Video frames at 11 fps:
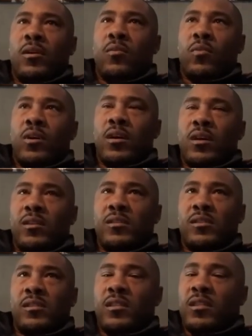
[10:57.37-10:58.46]

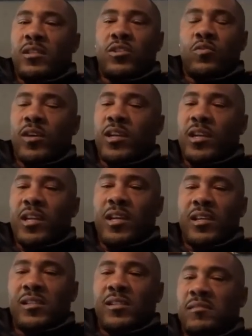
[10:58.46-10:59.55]
was this is what it
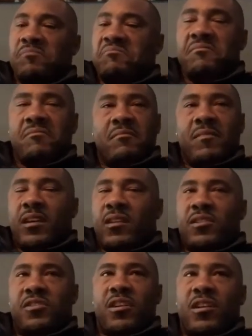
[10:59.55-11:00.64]
is. Either
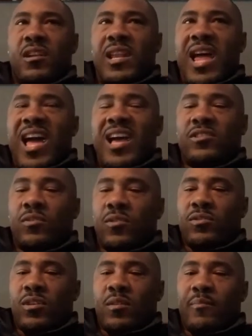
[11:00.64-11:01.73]
you're gonna last
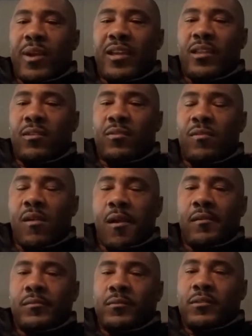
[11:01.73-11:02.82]
it's gonna break you.
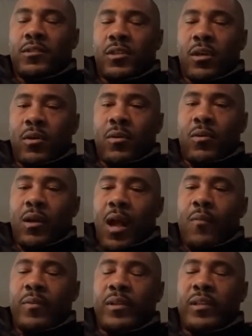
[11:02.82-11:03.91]
So I
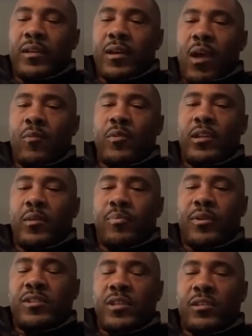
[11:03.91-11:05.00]
really
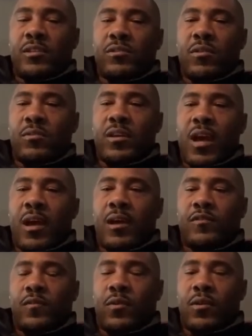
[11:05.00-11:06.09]
appreciate those older guys
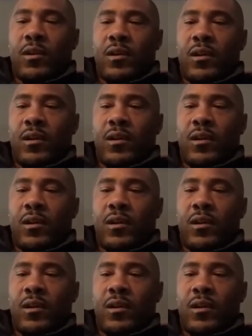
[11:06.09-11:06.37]
for